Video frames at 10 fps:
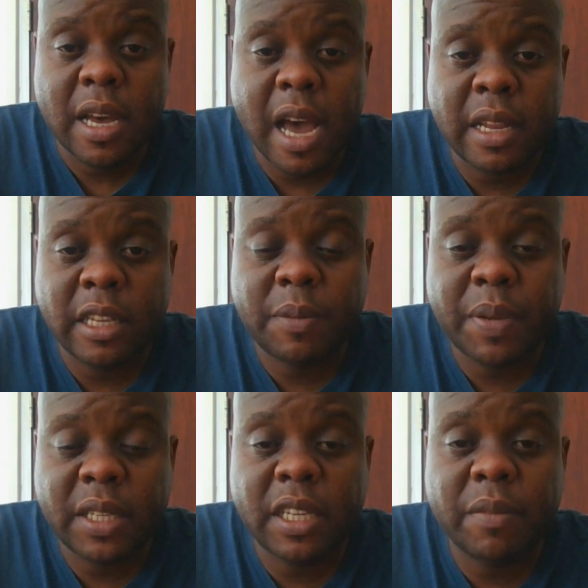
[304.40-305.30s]
and the
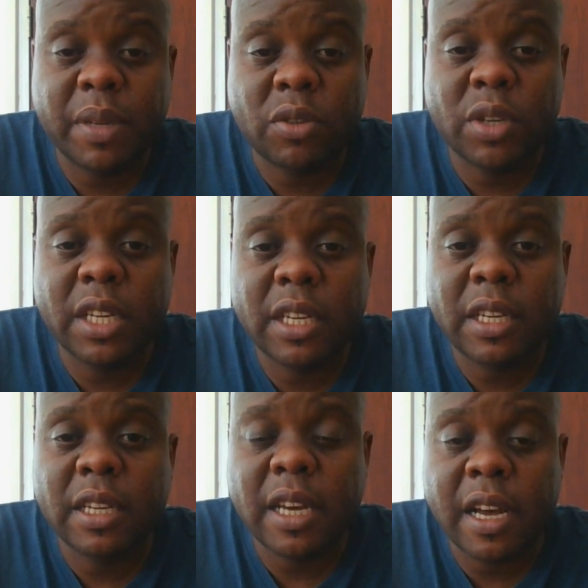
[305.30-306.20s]
spacing
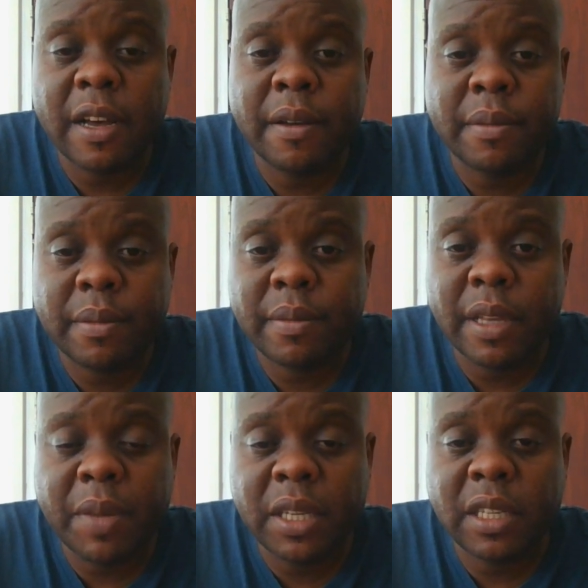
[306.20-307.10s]
between
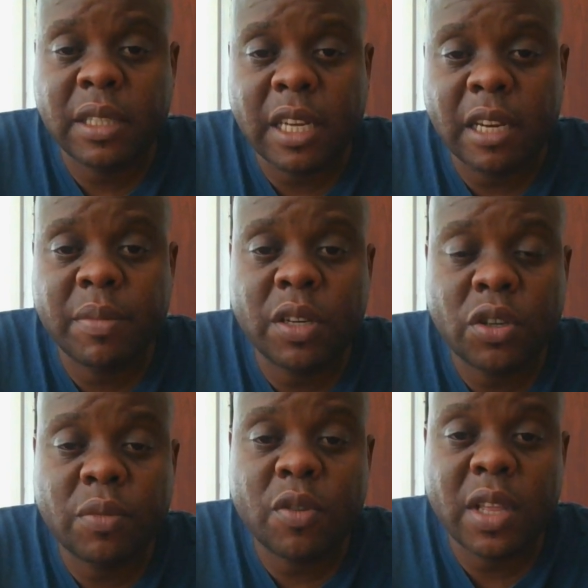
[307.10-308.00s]
the meetings shall be
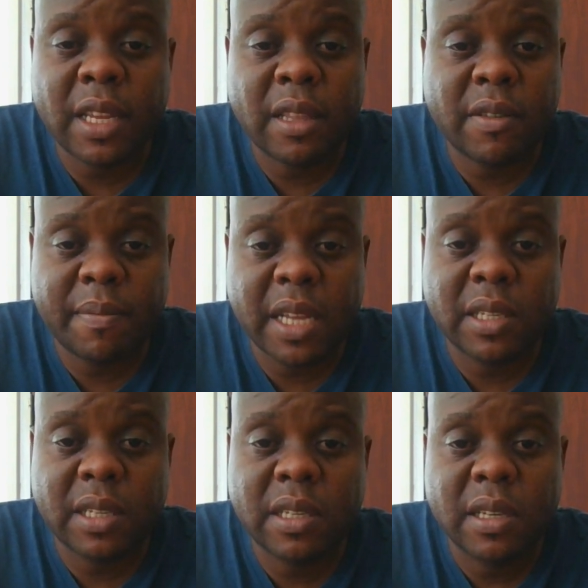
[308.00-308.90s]
not more than 3
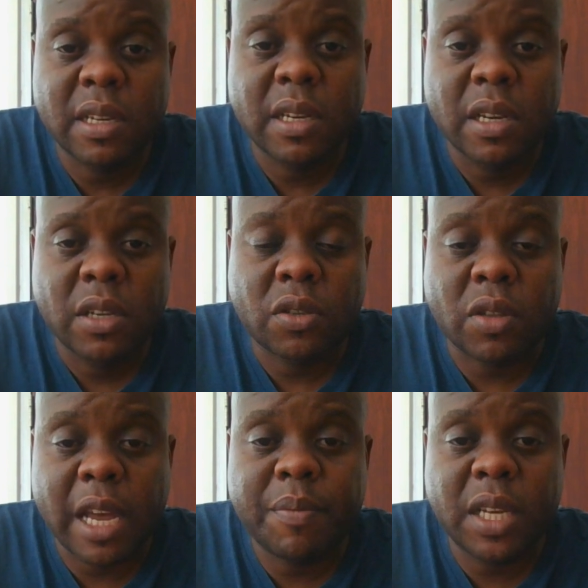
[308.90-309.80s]
months. So
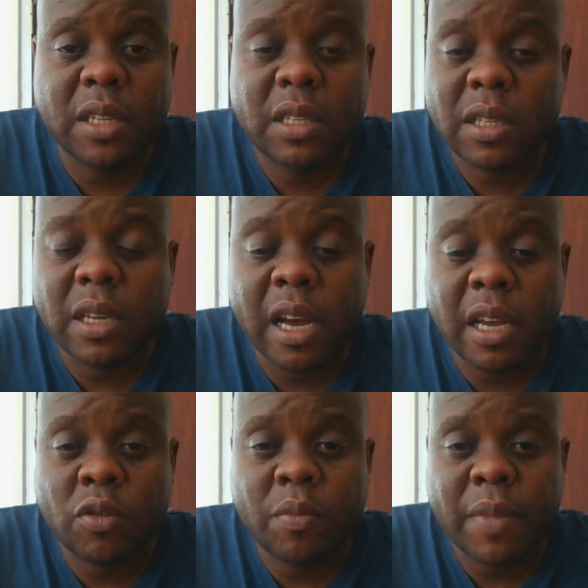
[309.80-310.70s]
that means
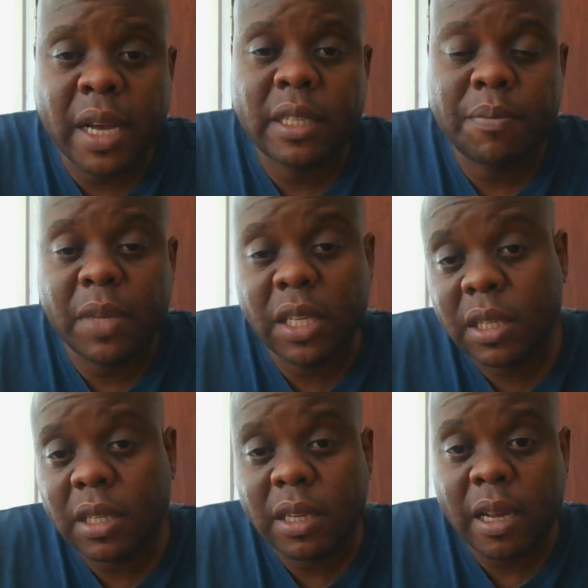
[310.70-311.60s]
you must
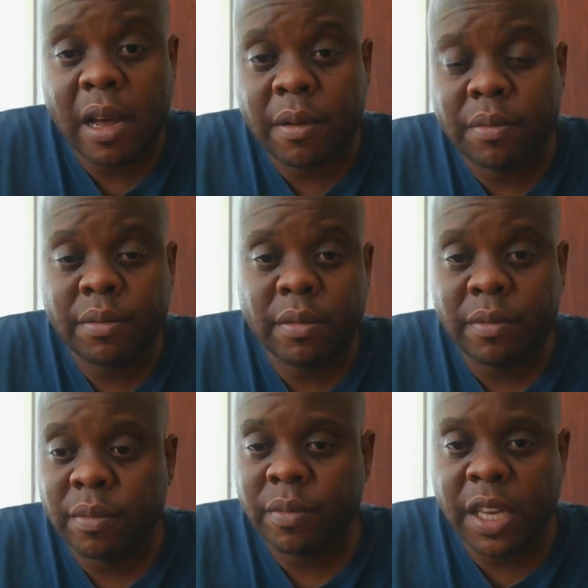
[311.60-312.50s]
meet
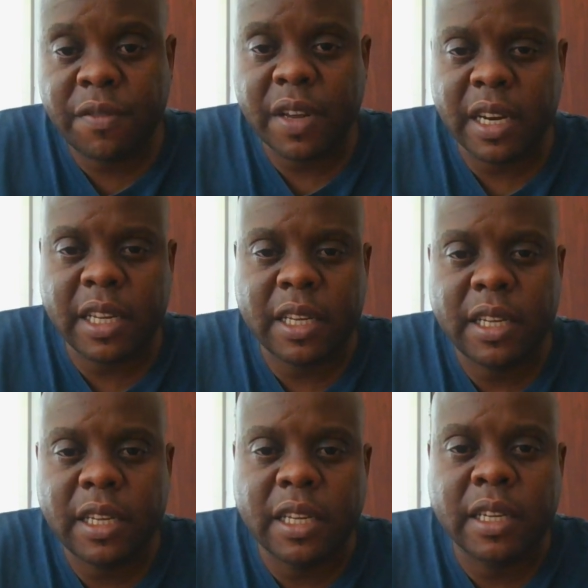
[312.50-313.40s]

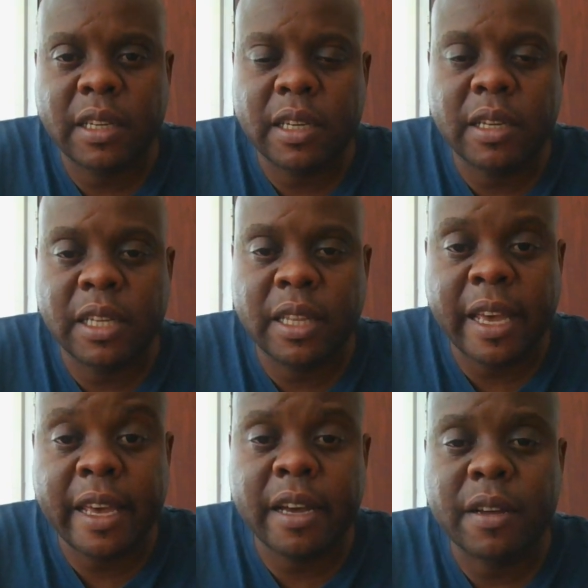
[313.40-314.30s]
evenly in the
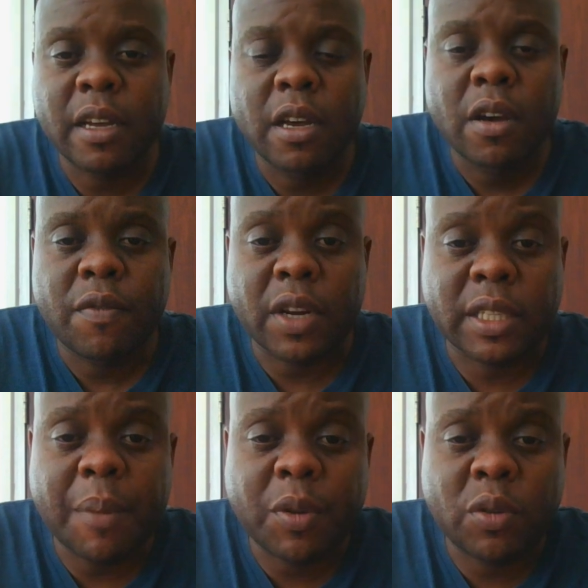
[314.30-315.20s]
year. For
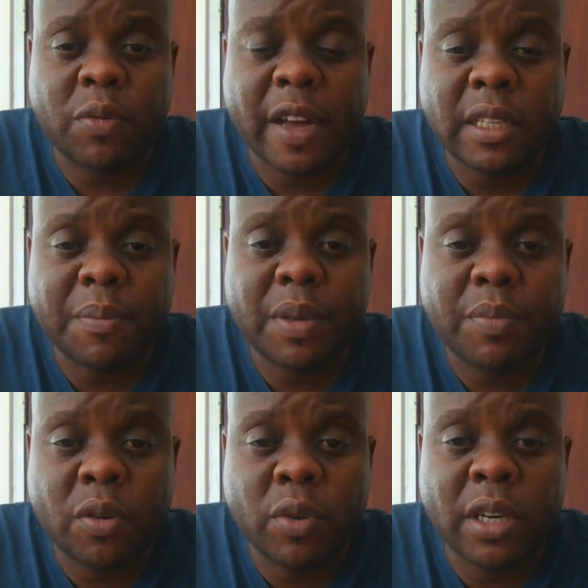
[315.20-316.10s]
example, you find some
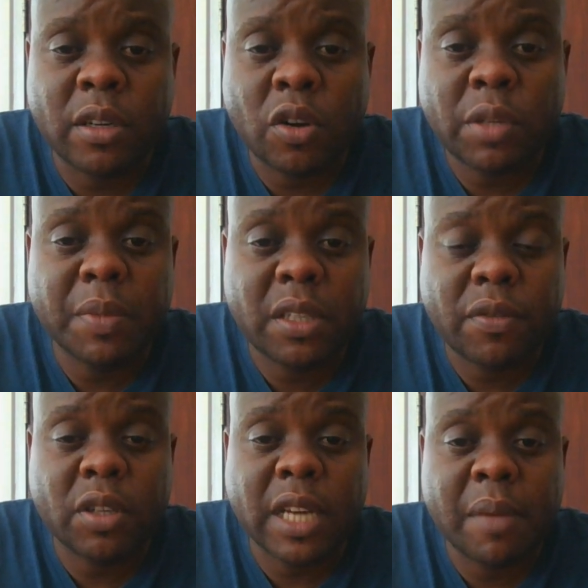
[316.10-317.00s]
people will not meet
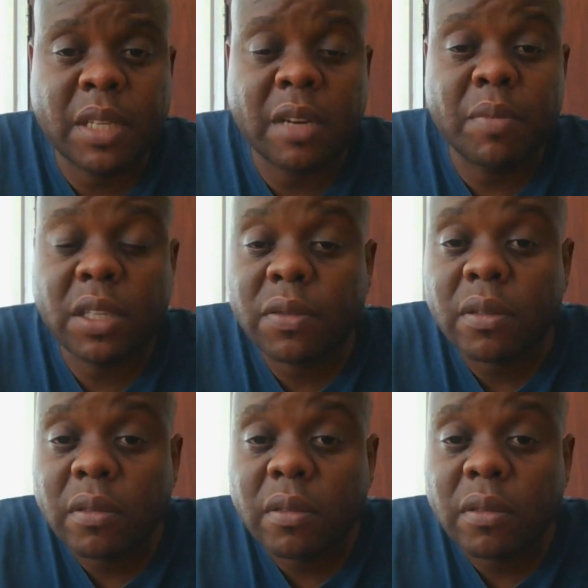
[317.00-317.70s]
4 times and meet.